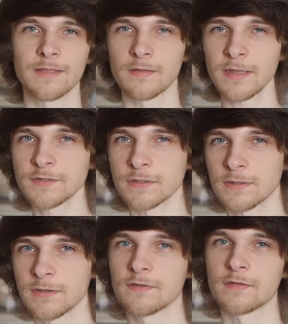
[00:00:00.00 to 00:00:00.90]
and the
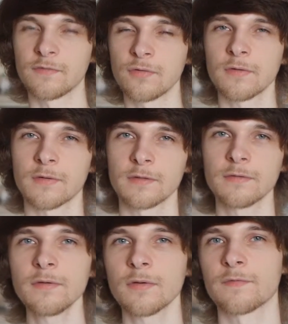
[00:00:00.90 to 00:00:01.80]
latter is the
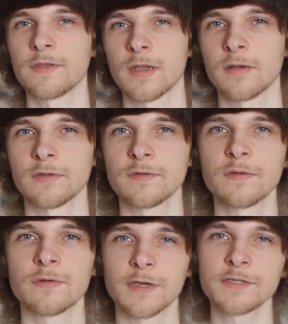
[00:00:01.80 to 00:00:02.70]
forerunner of the current
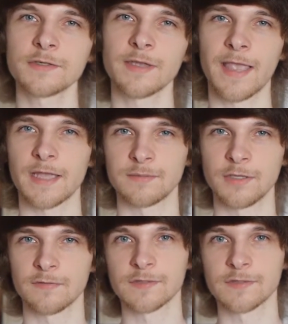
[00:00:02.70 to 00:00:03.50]
Russian Academy of